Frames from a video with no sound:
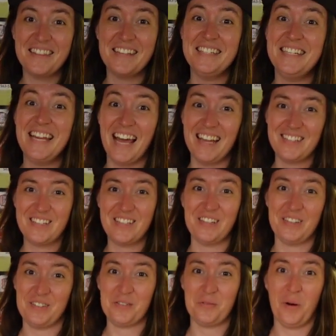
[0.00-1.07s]
the
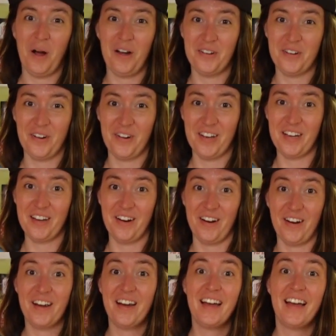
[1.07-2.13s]
dentist while you're
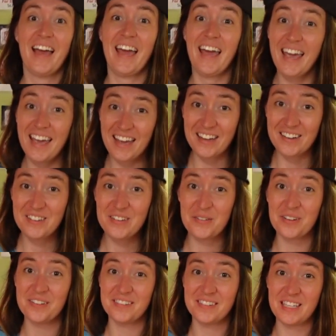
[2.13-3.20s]
here. And you
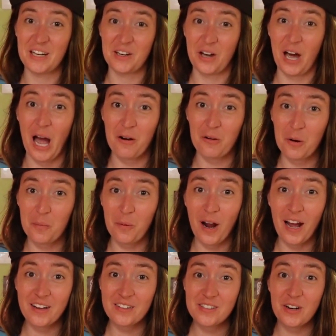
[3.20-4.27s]
can see a
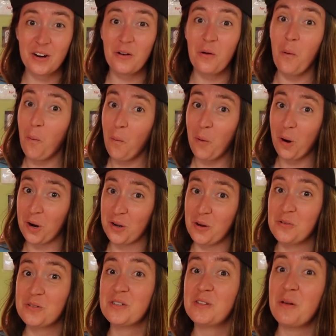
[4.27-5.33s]
chiropractor or
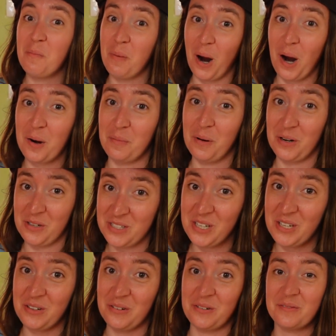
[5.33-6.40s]
go to the barber
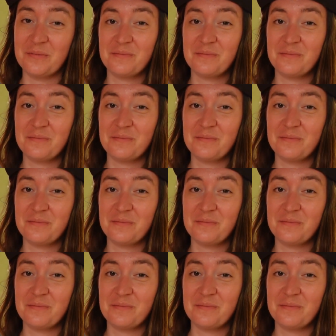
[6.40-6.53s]
too.